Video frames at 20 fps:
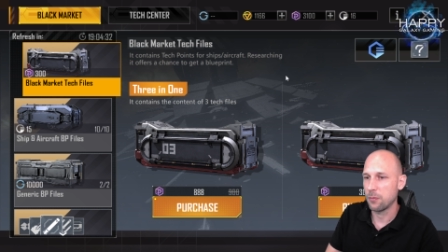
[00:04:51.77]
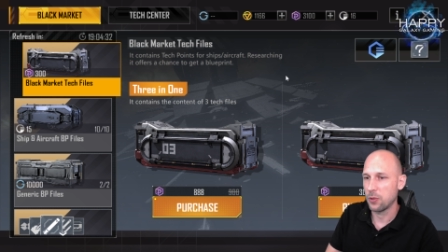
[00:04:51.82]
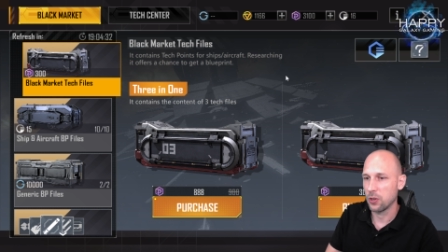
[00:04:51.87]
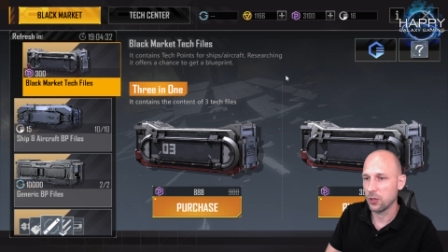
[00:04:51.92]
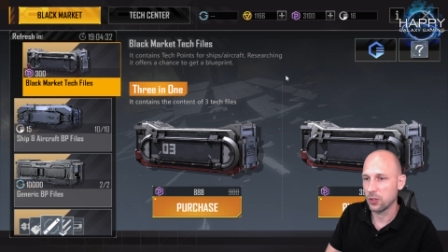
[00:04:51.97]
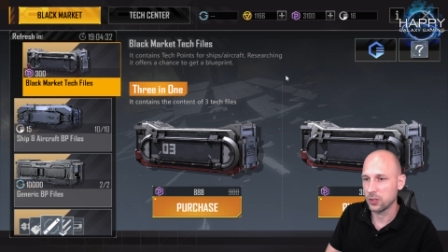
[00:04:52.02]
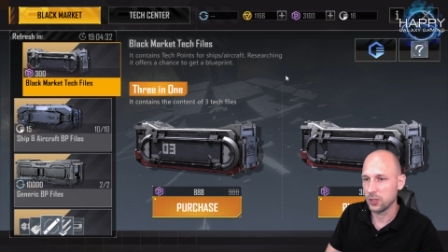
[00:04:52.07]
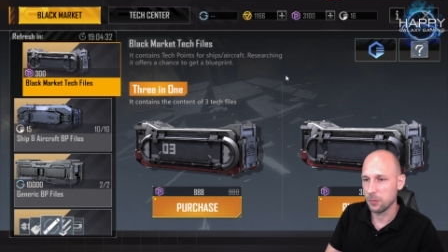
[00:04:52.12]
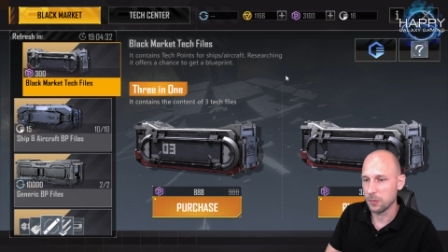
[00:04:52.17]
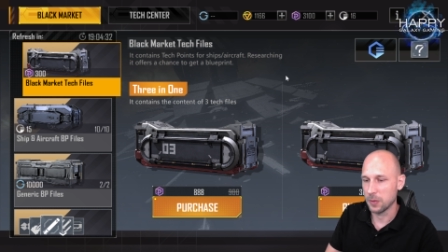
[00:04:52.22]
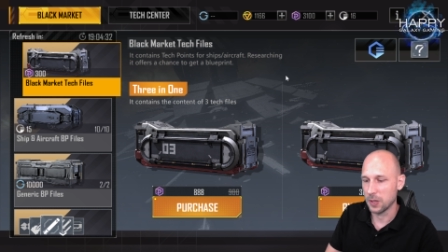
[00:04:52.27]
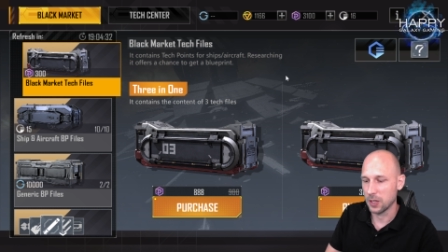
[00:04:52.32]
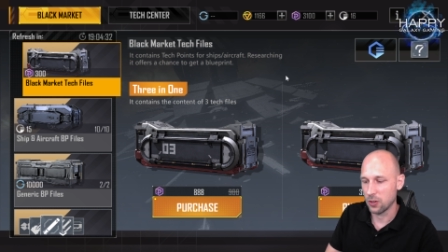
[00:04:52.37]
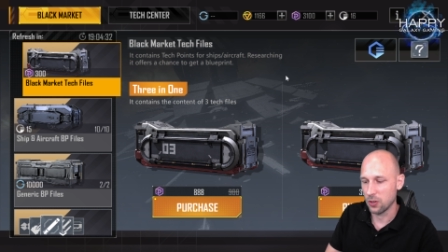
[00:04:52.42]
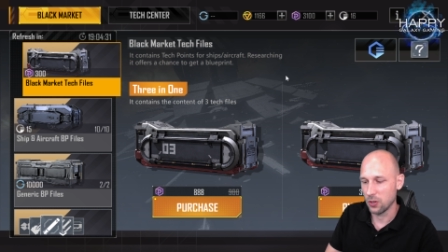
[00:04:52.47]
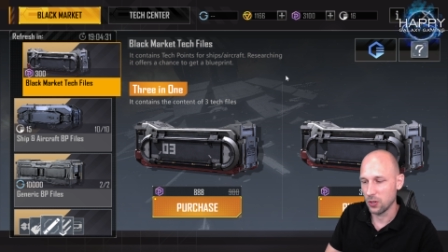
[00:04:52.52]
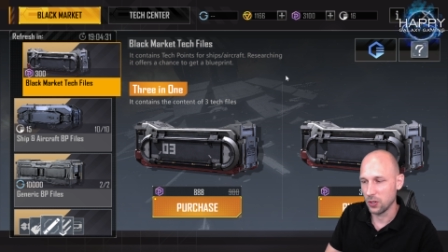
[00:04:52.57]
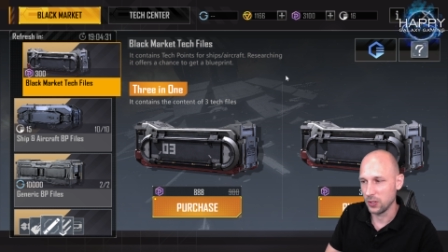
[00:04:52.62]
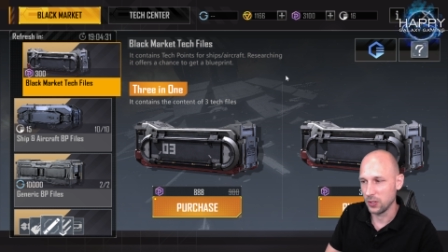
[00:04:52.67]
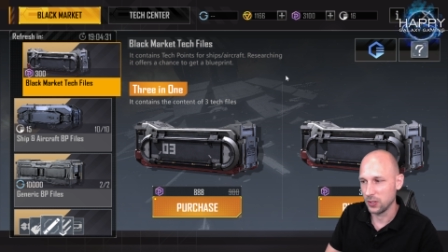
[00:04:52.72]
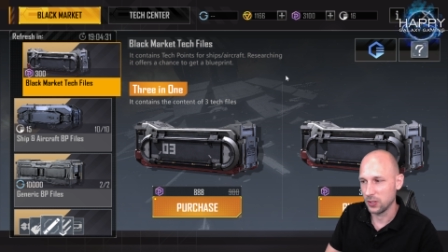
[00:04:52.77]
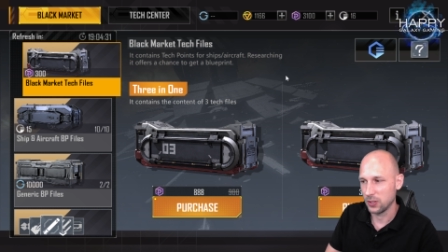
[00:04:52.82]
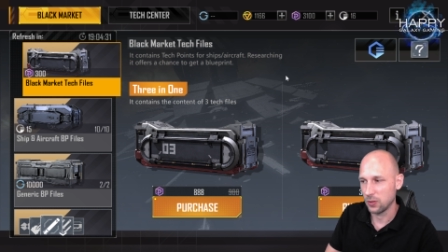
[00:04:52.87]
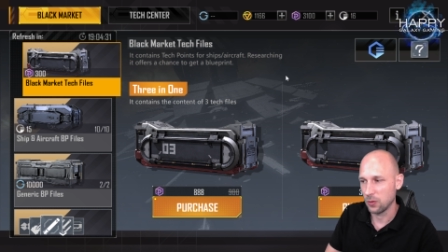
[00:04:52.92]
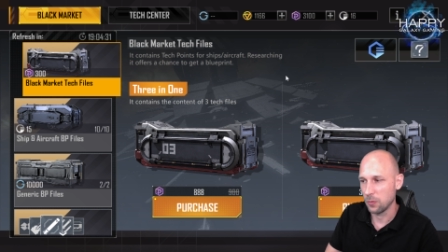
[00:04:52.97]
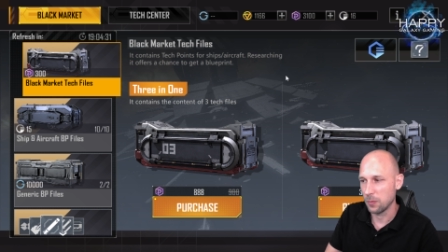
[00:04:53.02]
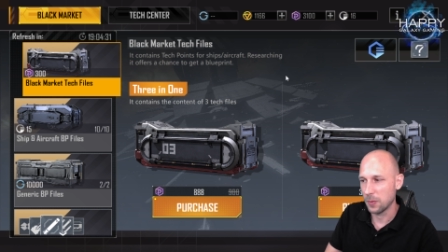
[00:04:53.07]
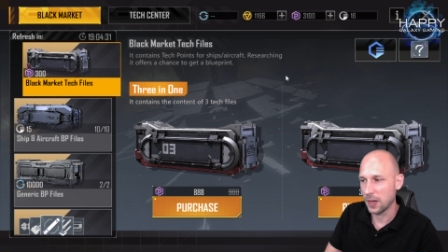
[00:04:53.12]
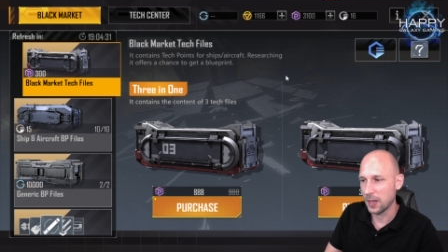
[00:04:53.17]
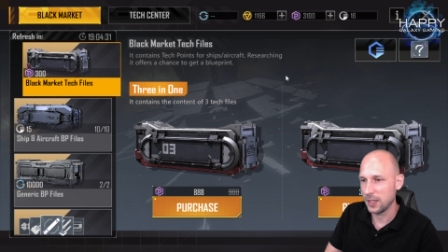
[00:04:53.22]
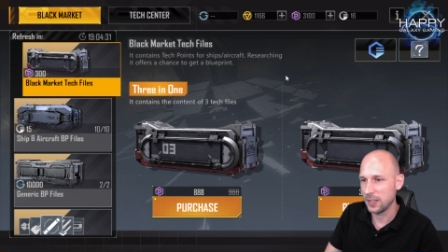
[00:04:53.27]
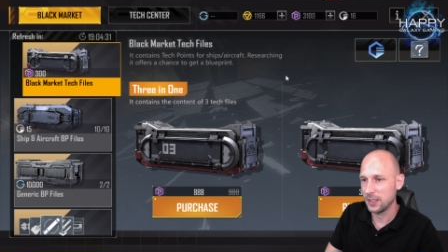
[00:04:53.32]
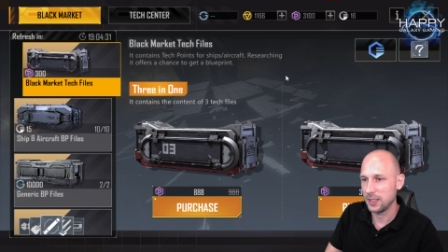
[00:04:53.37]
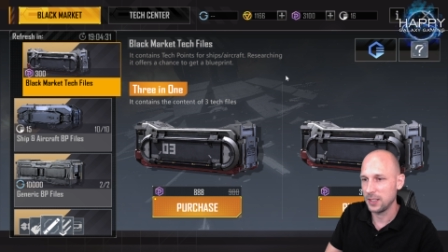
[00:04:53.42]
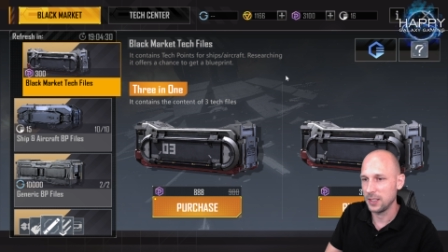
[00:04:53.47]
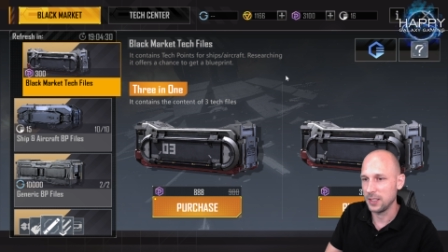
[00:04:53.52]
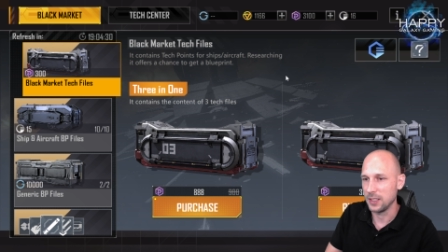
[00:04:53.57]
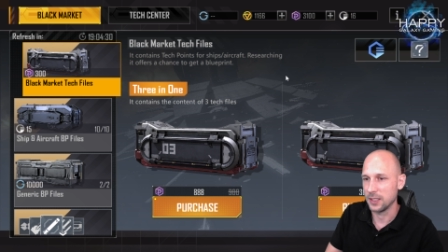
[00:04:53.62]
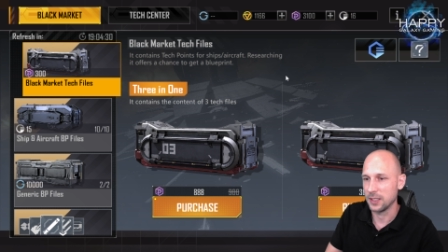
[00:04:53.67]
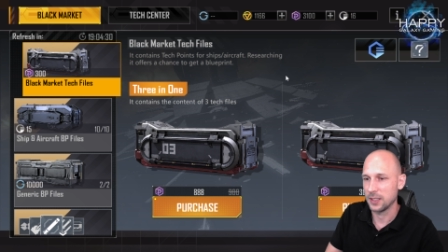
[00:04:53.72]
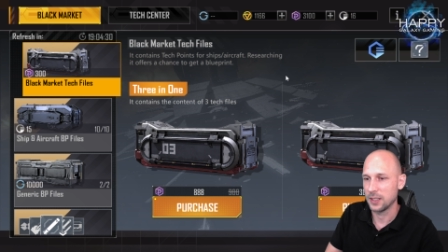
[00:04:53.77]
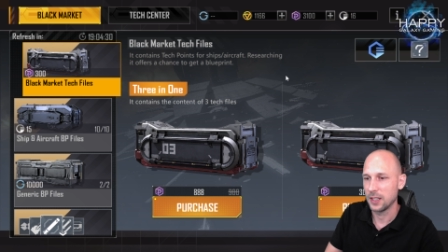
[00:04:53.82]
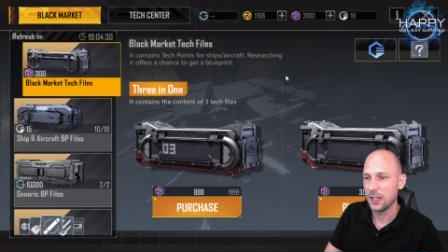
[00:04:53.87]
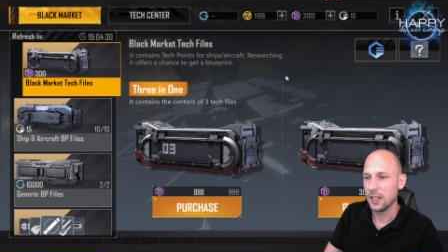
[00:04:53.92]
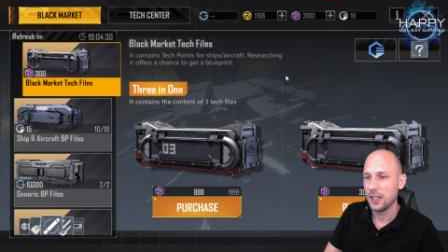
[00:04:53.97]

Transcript: Proxima coins to buy these.